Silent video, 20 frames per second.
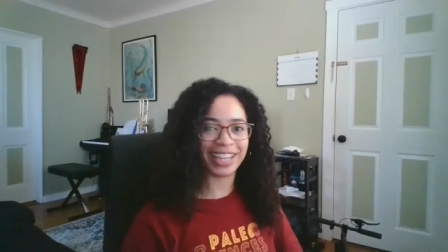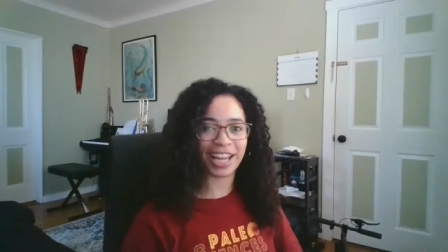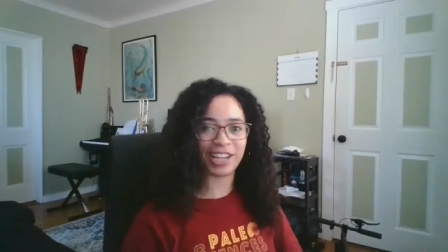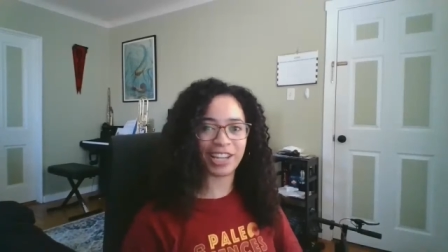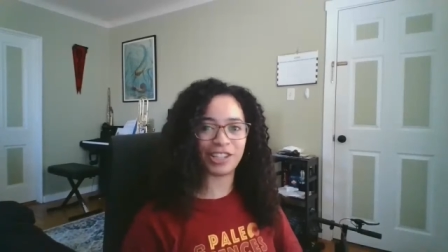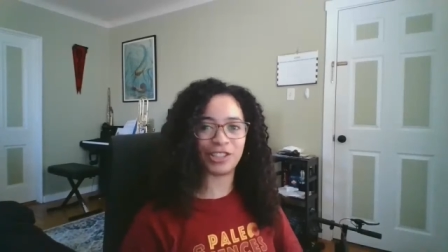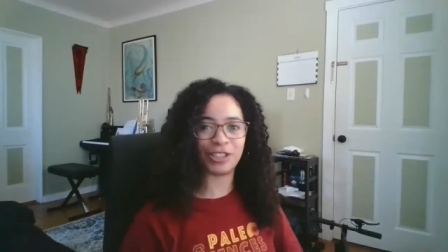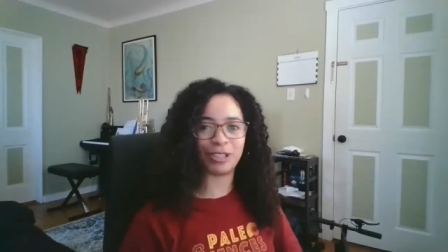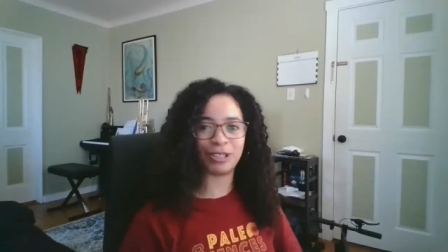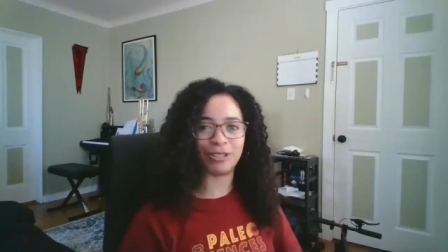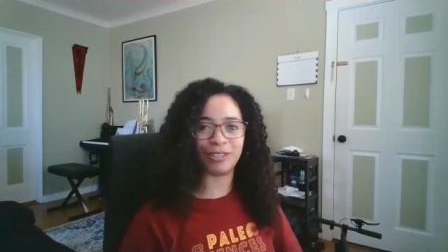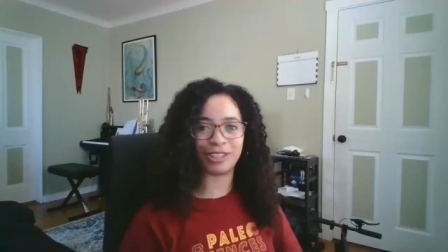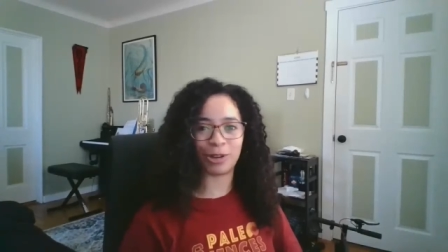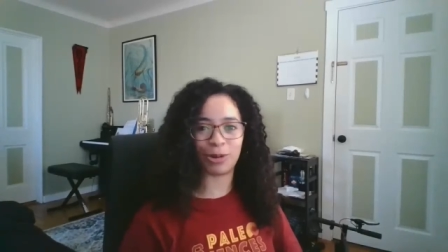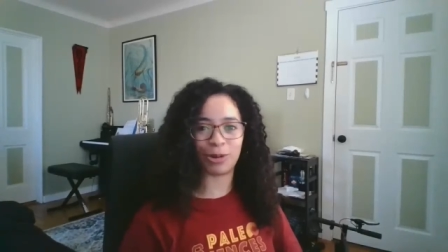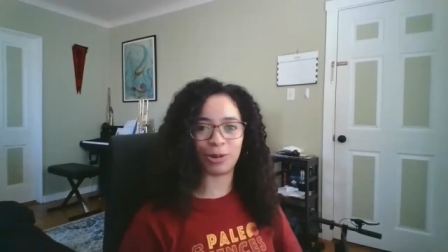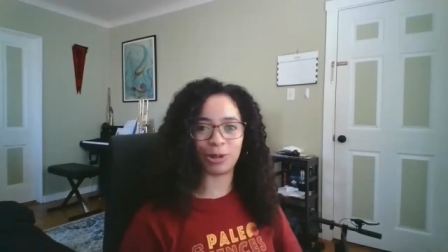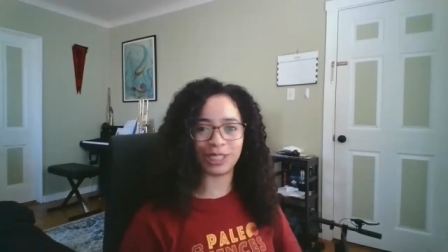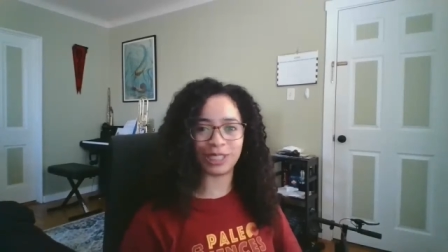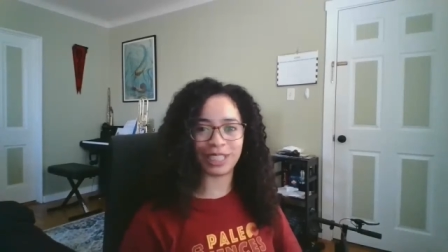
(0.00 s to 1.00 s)
not do a
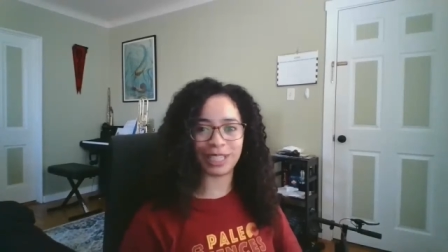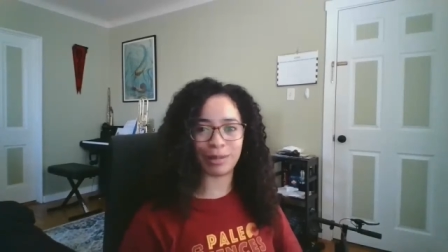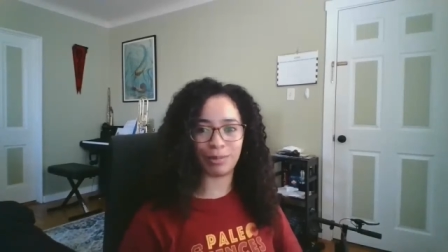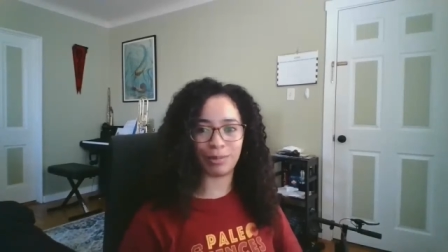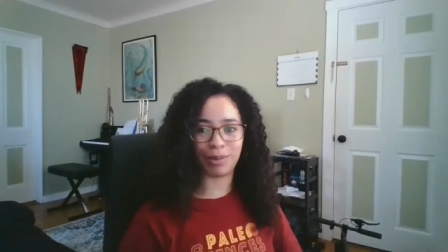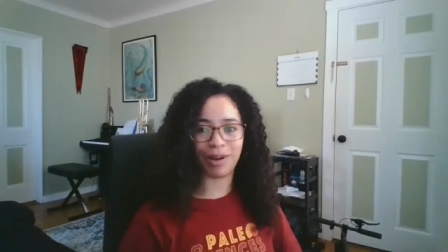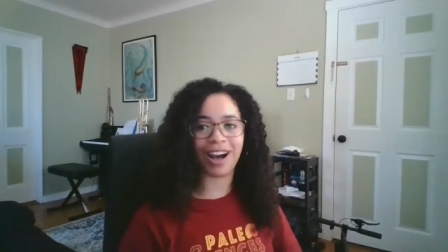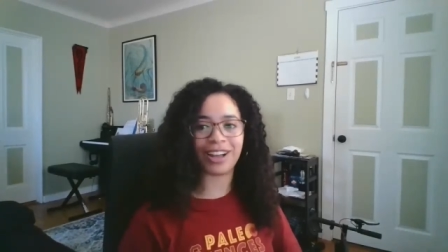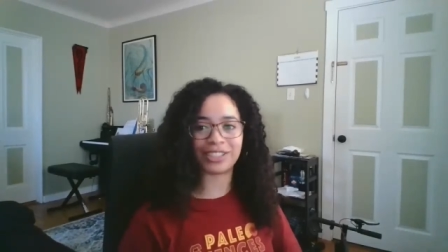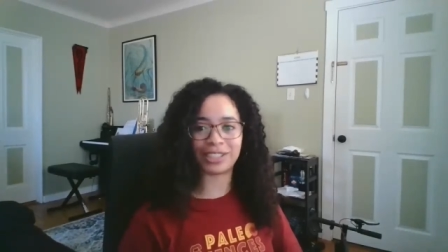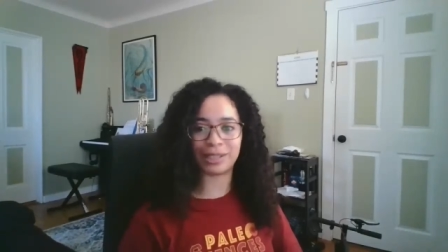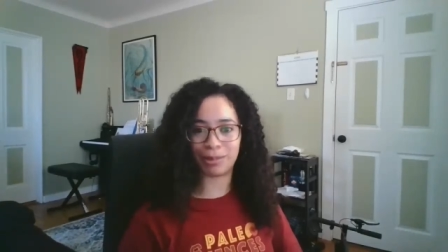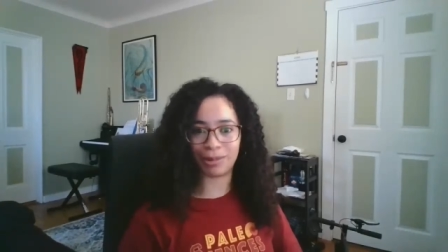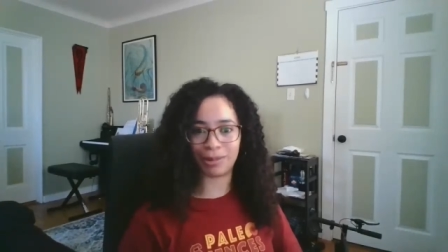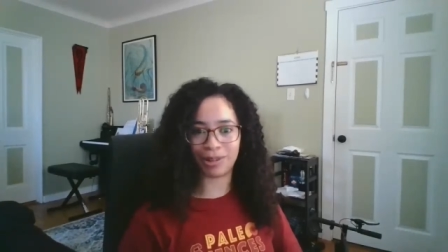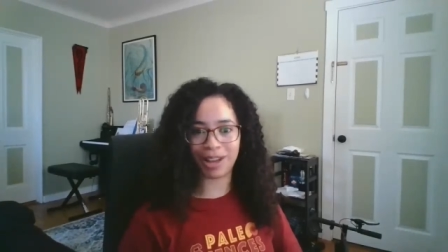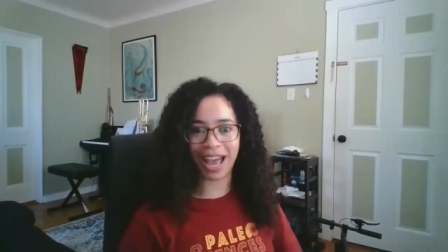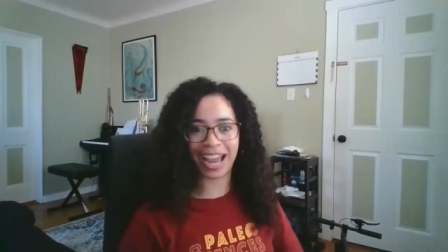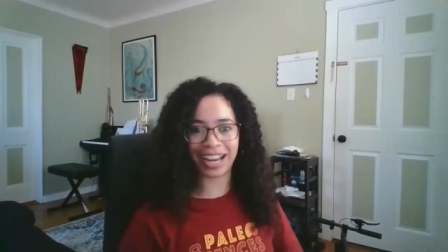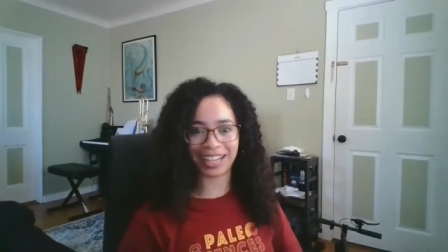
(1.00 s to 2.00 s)
totally
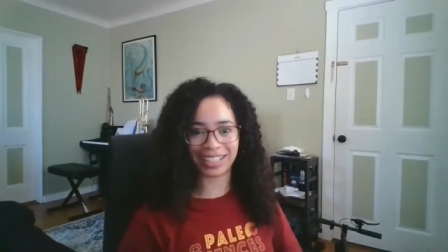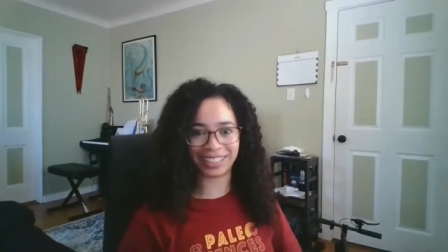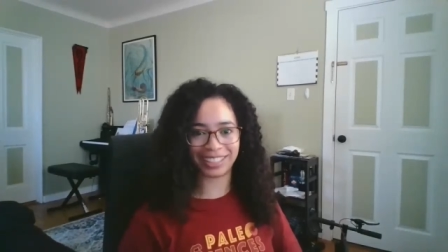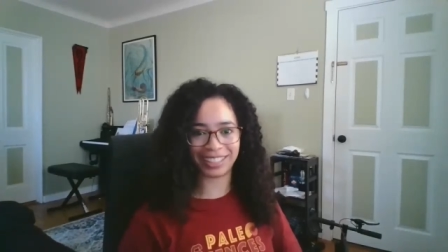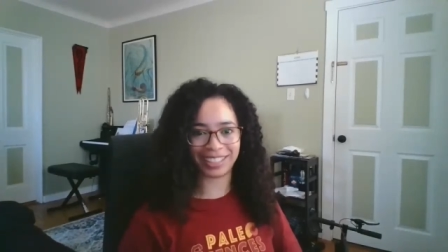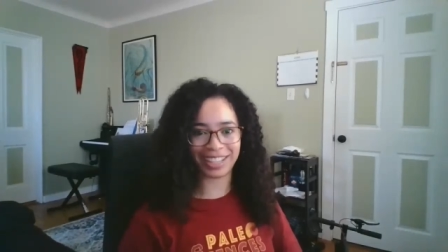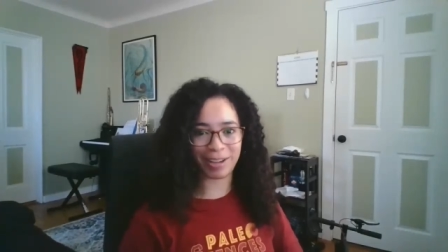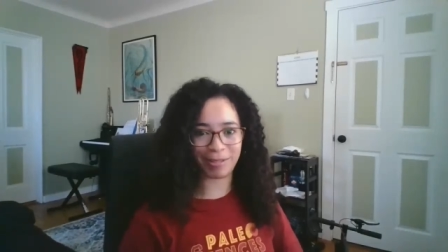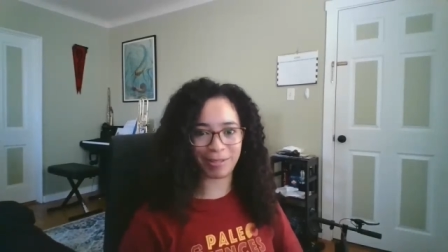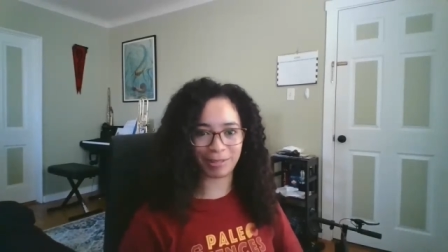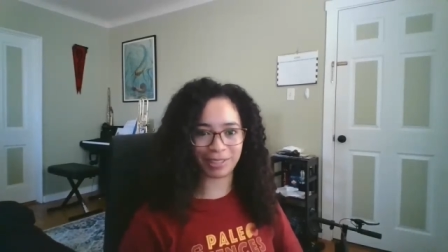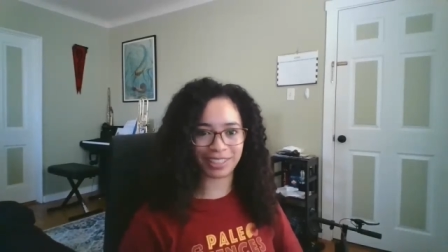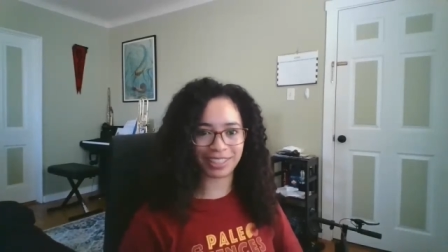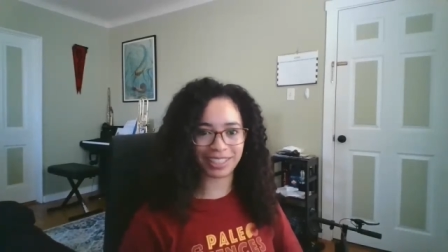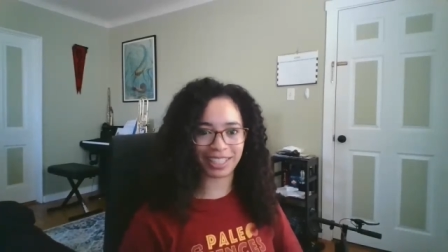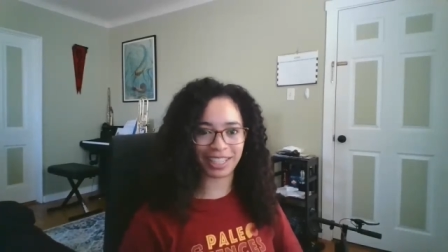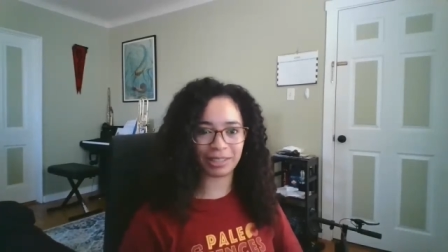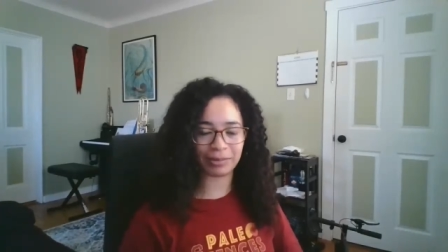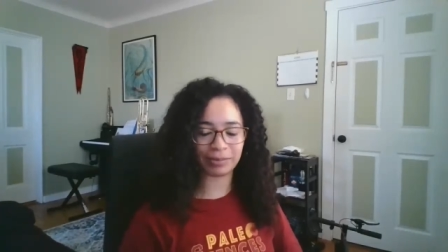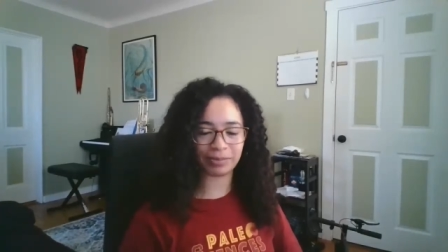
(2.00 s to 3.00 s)
impossible action, I would
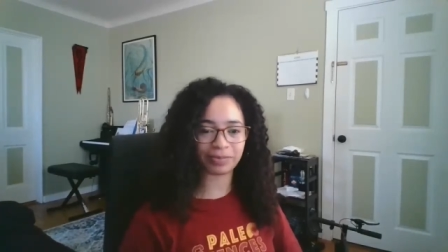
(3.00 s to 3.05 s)
say.